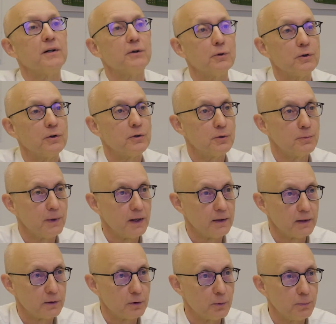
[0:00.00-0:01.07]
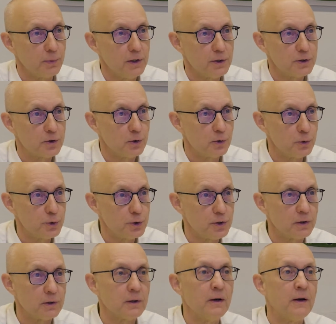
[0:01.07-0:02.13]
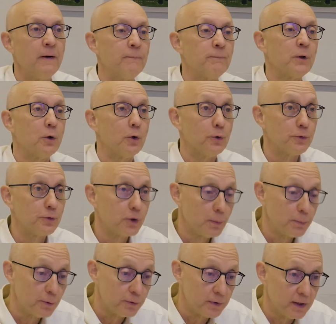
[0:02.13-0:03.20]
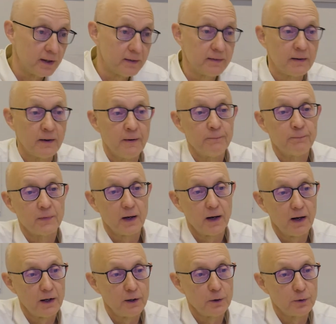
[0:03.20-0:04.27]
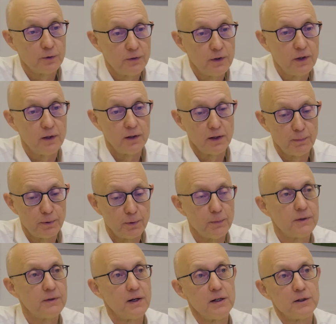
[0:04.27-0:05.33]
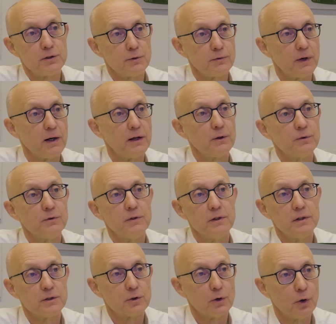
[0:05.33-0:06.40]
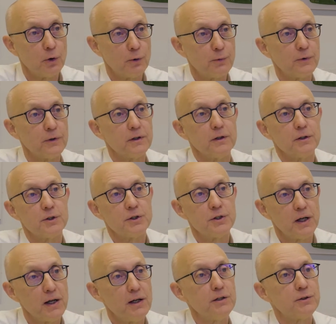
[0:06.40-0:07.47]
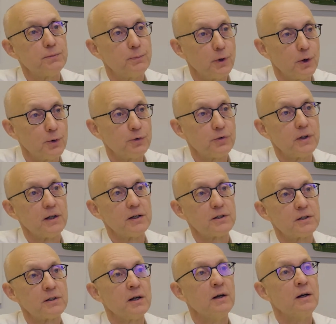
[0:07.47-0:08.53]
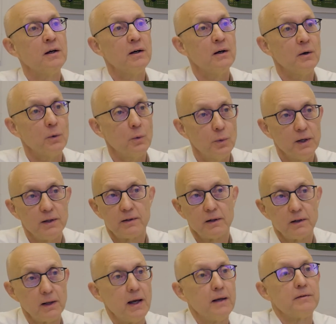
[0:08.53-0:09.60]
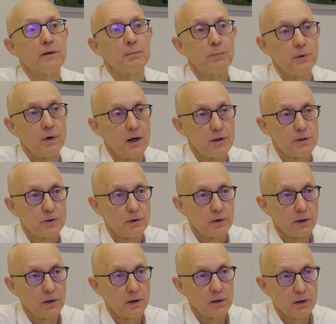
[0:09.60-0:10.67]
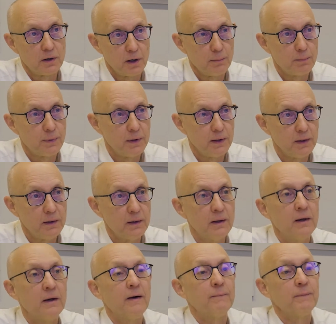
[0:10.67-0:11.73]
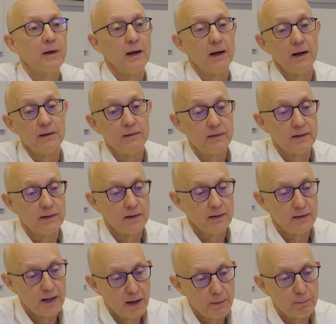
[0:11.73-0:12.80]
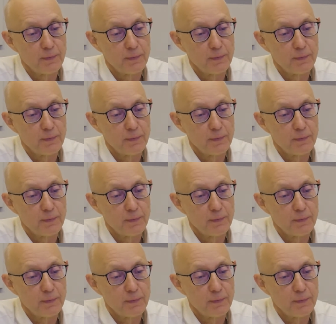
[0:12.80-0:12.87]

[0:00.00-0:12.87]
in order to make that complete solution. On top of that, IoT, the implementation of IoT, is often a change process with an enterprise or a company, and that